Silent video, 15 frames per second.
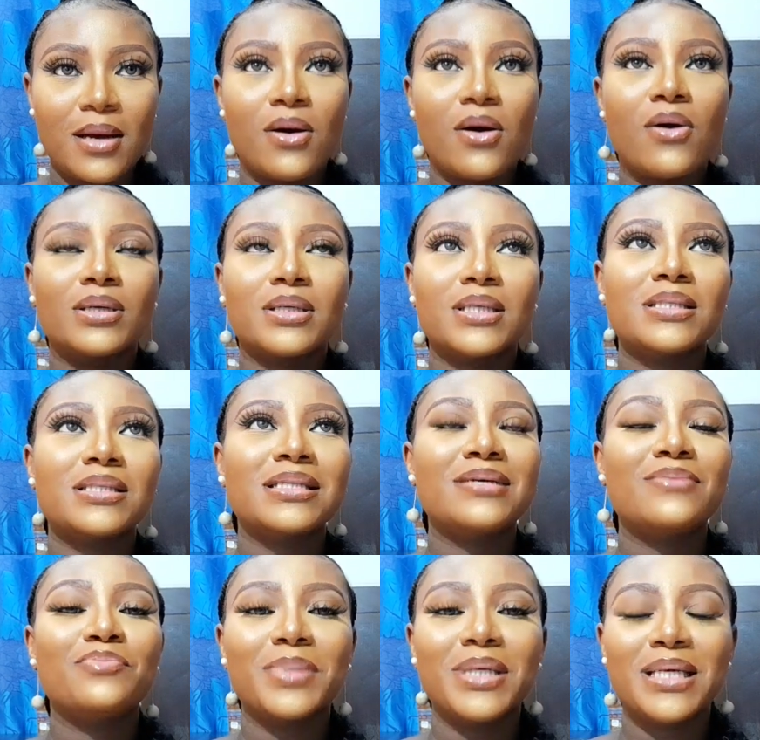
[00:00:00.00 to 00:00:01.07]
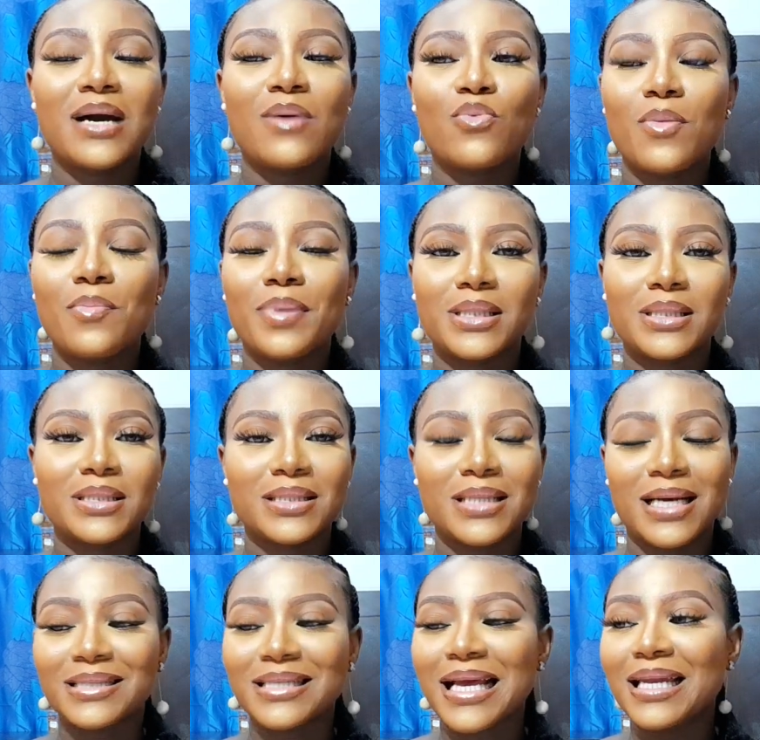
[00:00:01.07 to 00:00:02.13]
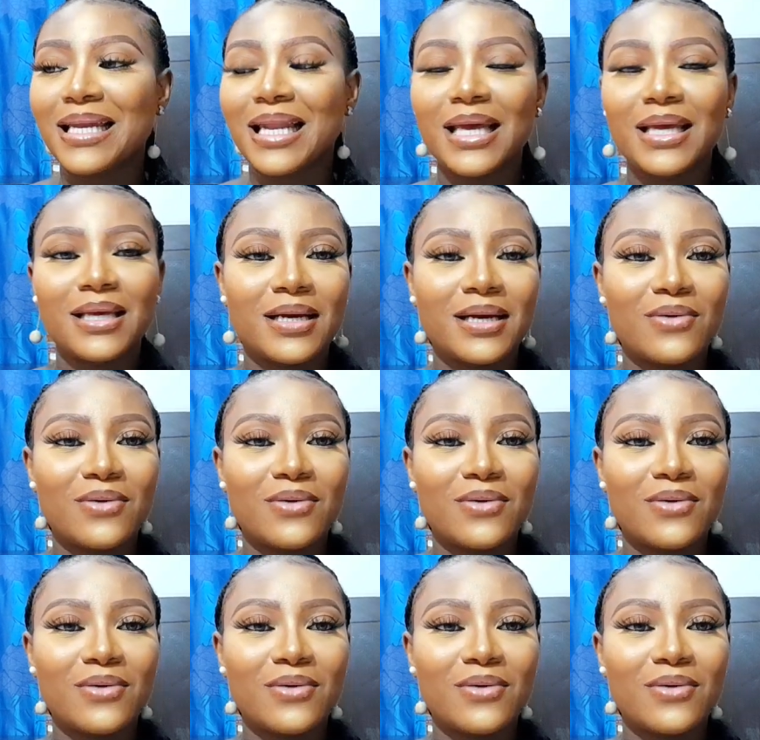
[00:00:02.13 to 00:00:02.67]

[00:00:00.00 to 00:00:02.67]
Honestly, me, I'm one person that I like,